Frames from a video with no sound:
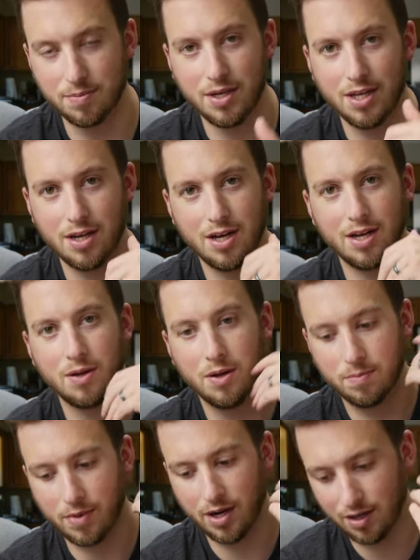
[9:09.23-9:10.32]
I'm getting
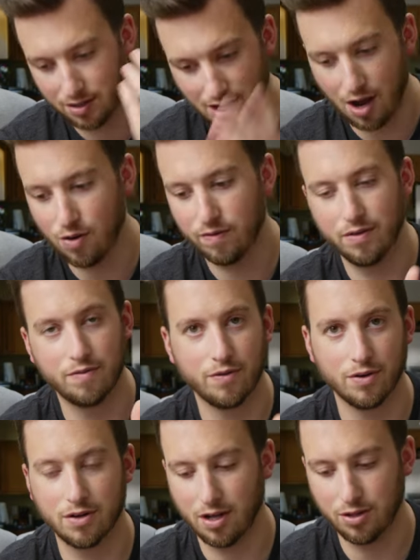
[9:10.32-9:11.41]
my Kelvin
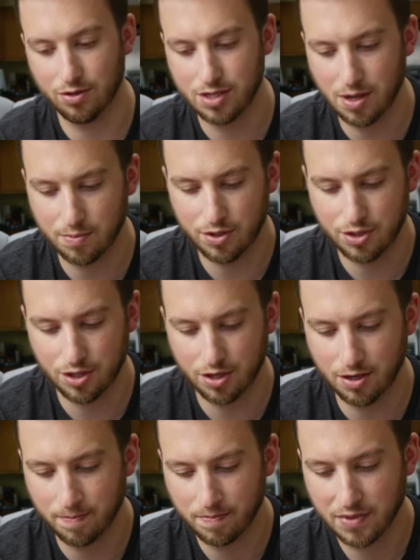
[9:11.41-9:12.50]
for color temperature.